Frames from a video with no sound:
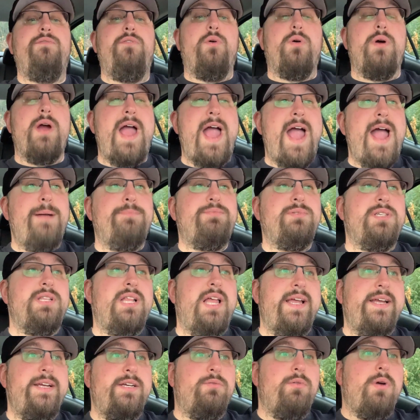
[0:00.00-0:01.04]
for apps
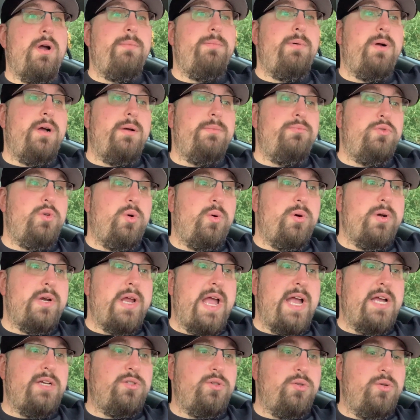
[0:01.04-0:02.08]
like GrubHub,
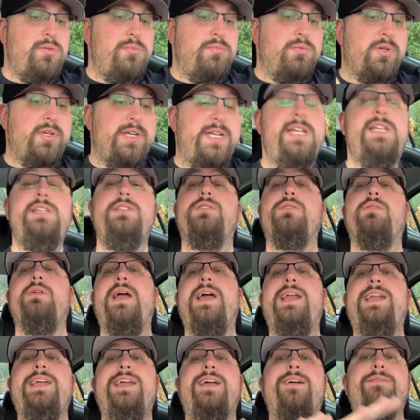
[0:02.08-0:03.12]
DoorDash, Uber Eats, or
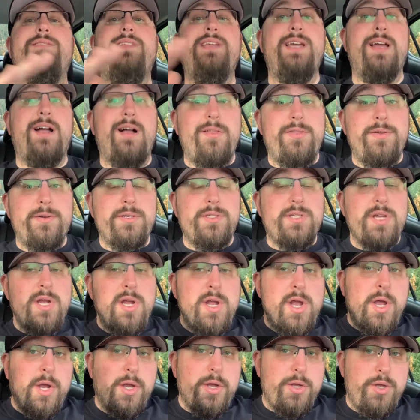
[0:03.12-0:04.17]
any of the others,
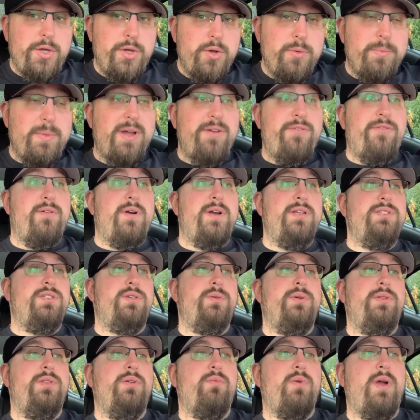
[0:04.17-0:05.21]
you, my friends,
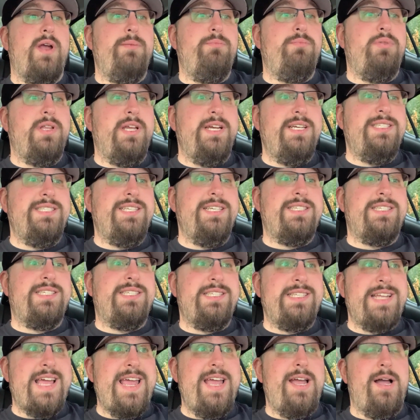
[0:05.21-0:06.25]
are in the right place to
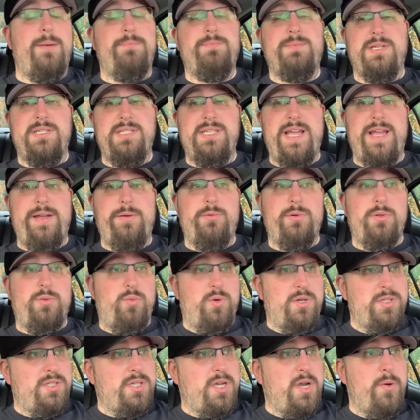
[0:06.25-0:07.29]
stay up to date with
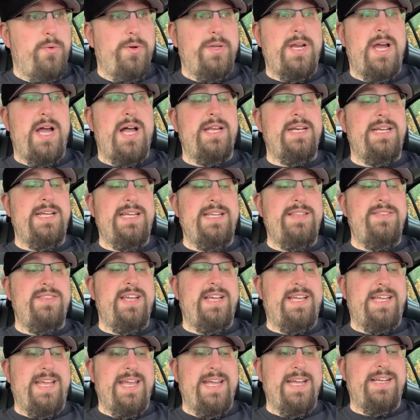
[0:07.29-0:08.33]
what's going on in
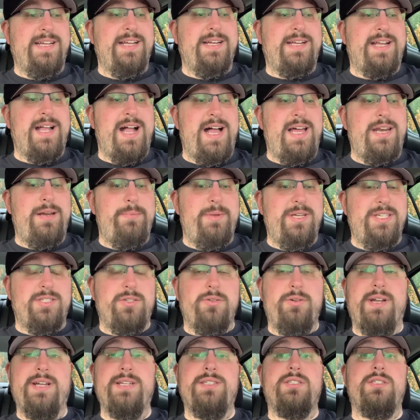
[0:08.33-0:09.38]
the gig economy.
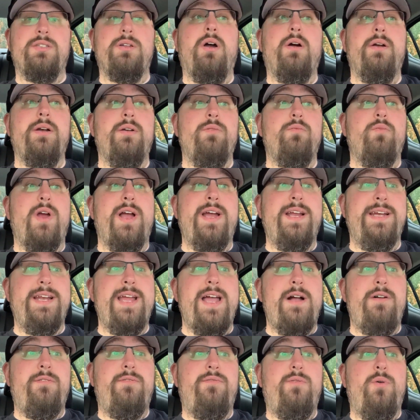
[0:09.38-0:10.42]
So get started right
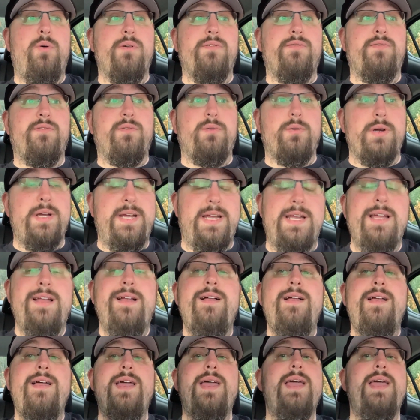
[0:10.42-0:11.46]
now for free.
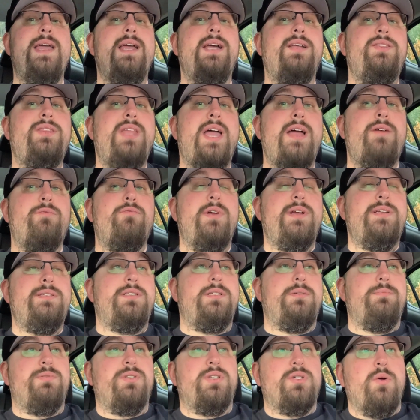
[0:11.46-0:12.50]
Hit that red
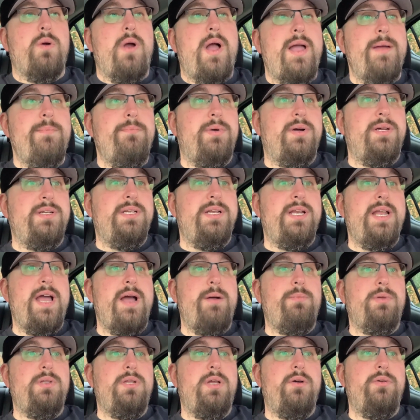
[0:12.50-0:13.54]
subscribe button
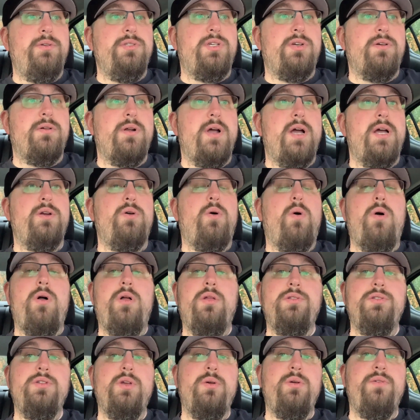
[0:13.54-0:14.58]
down below and turn on
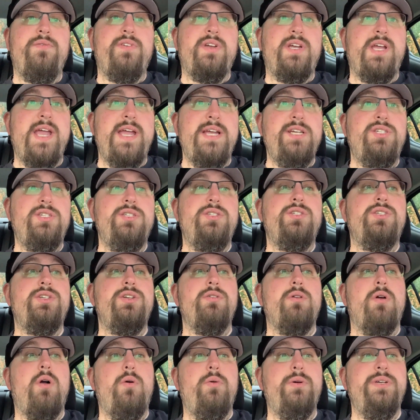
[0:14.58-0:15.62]
all notifications so
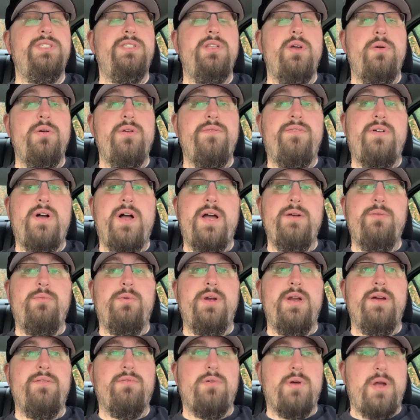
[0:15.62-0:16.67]
you're always notified
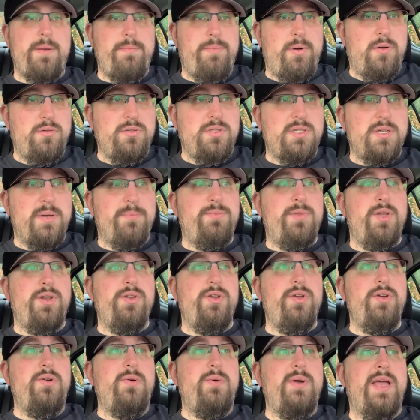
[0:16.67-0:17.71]
whenever I post something
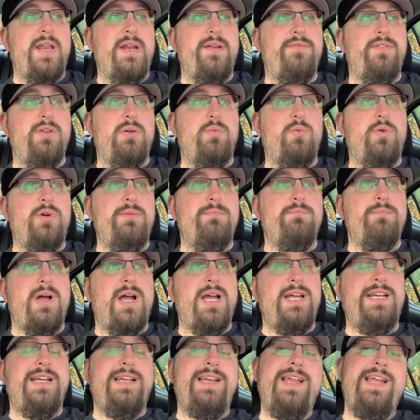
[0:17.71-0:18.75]
new. And if you wouldn't
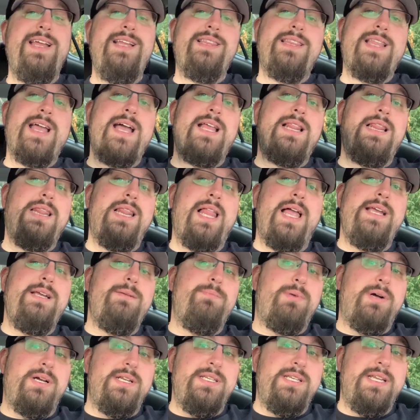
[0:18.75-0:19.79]
mind it, hit that
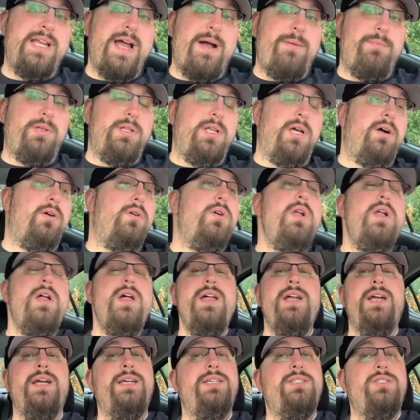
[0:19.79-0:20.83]
like button down below.
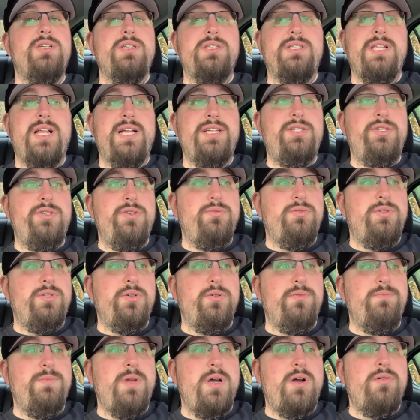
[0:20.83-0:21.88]
It just lets
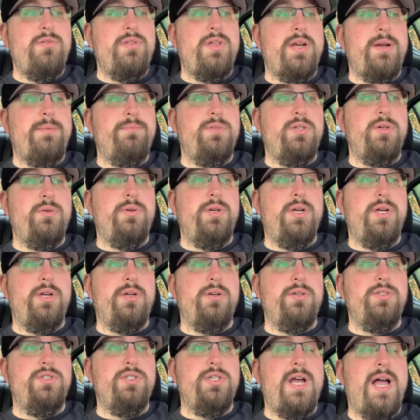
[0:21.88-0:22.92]
YouTube know that I'm doing a
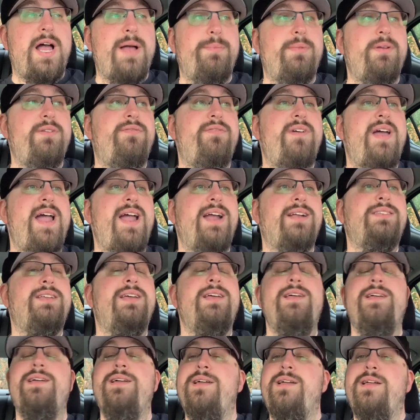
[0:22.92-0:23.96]
good job. In fact,
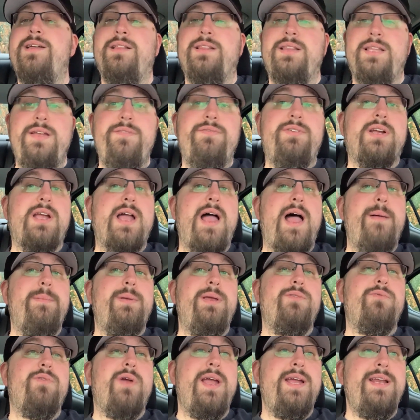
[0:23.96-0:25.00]
leave a
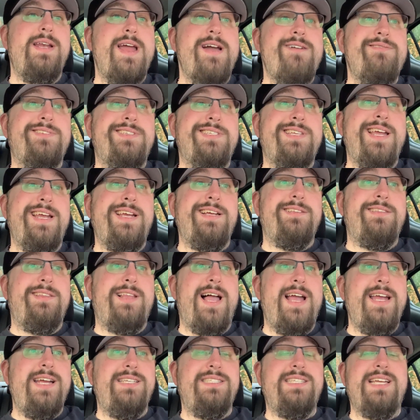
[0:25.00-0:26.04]
comment right now saying
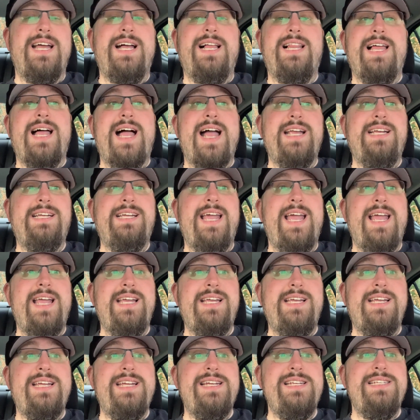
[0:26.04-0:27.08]
liked, L I K
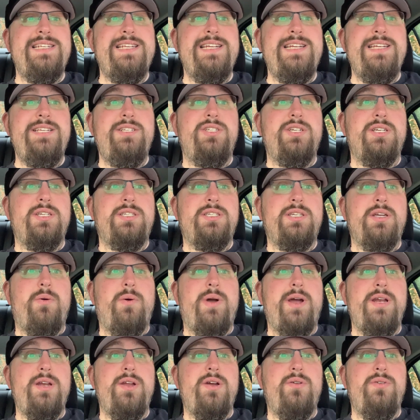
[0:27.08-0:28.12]
E D, just so
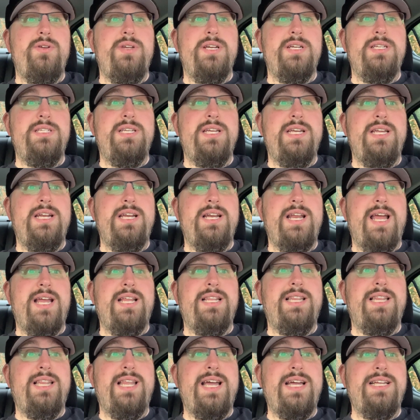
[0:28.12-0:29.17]
I know you did it.
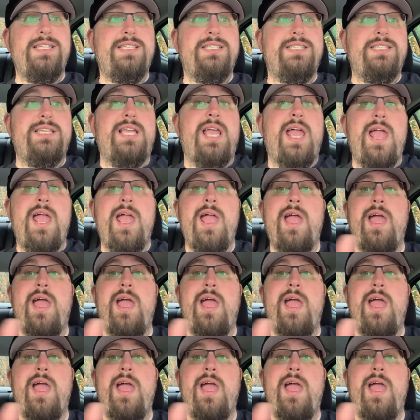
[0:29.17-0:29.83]
And let's